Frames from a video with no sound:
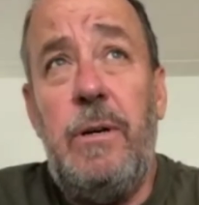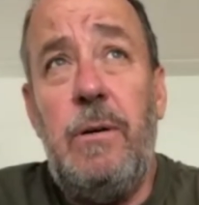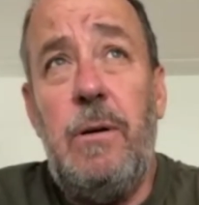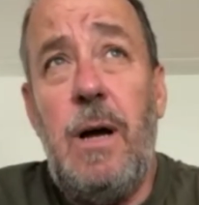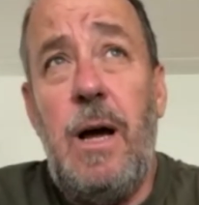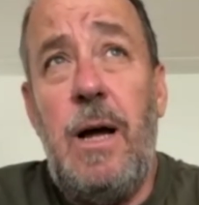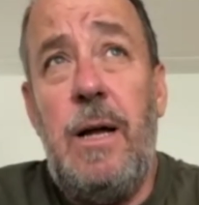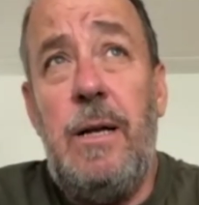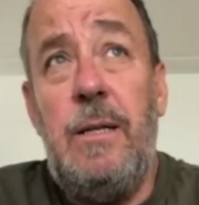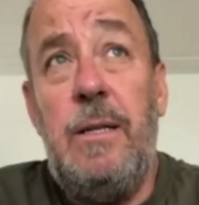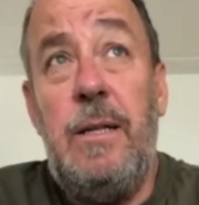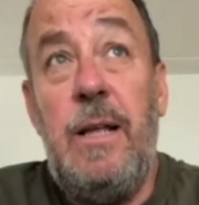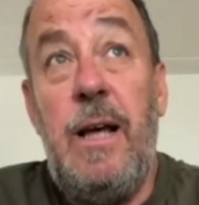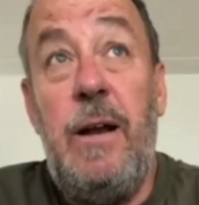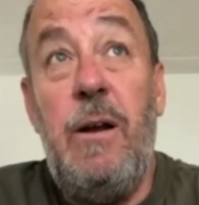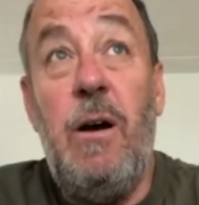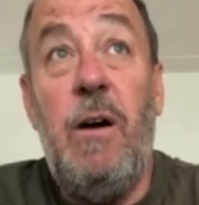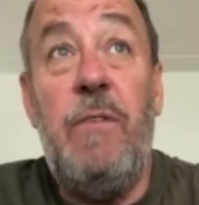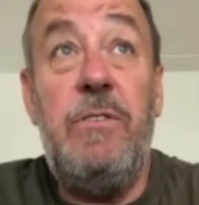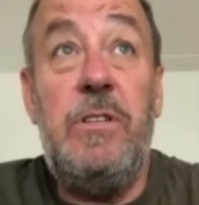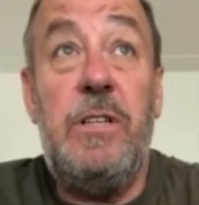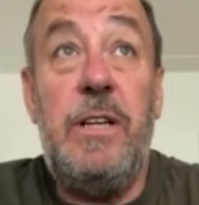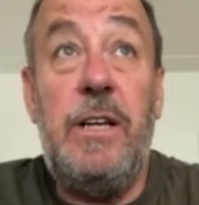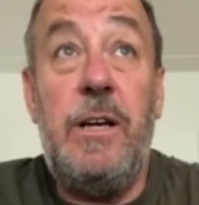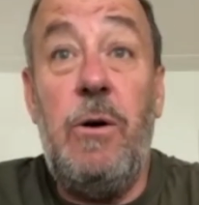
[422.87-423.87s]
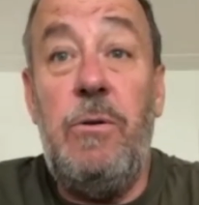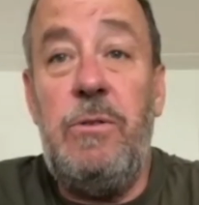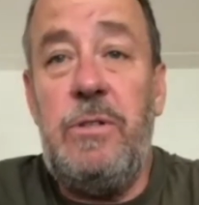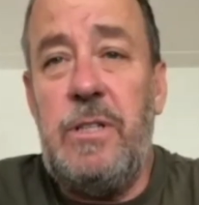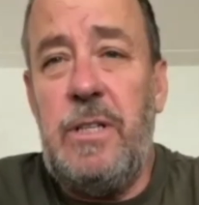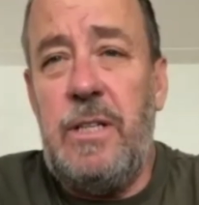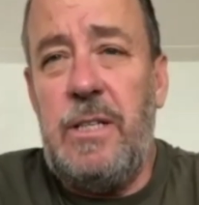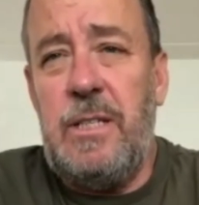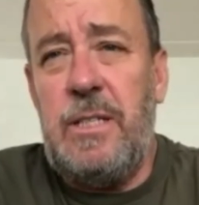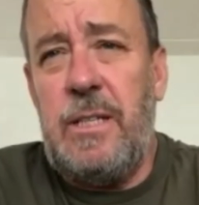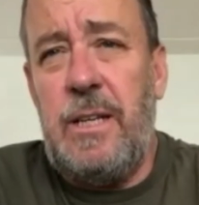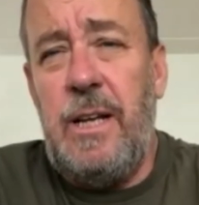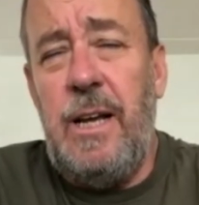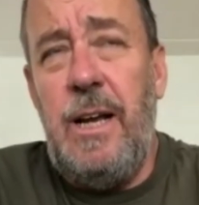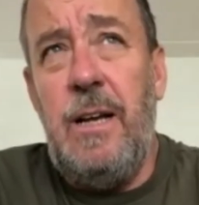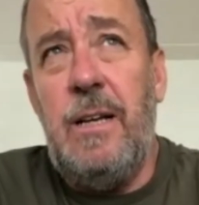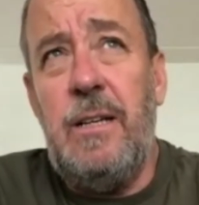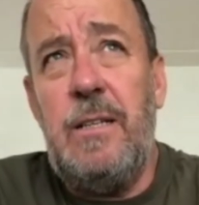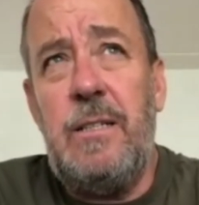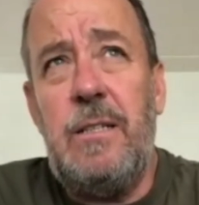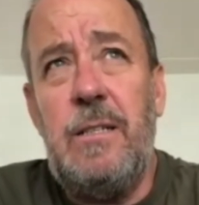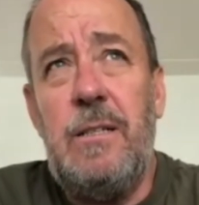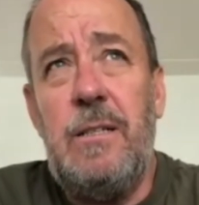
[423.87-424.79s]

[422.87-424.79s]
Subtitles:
And then obviously going to the Steelers,